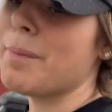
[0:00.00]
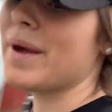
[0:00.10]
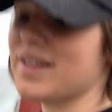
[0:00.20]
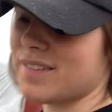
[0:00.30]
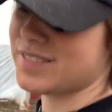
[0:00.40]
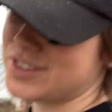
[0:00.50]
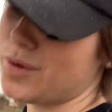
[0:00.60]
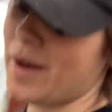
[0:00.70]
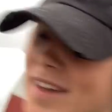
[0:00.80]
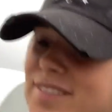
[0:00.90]
because it's
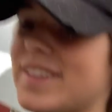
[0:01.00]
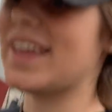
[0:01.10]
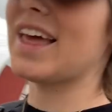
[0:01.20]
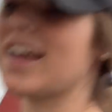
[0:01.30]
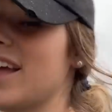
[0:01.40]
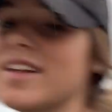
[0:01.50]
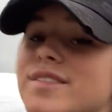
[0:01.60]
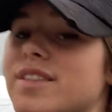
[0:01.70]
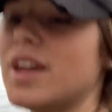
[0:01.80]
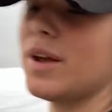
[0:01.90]
too icy.
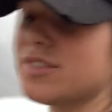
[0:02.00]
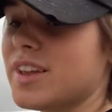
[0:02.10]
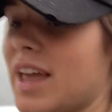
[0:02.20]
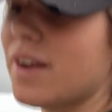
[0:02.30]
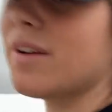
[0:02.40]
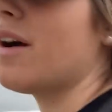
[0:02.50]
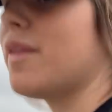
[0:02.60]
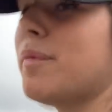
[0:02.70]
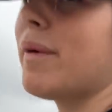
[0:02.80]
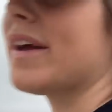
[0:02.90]
So then you have to carry all
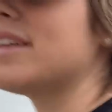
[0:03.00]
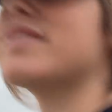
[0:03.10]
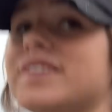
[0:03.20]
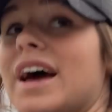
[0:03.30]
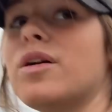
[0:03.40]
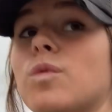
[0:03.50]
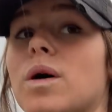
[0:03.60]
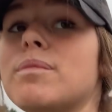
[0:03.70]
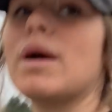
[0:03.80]
the buckets down one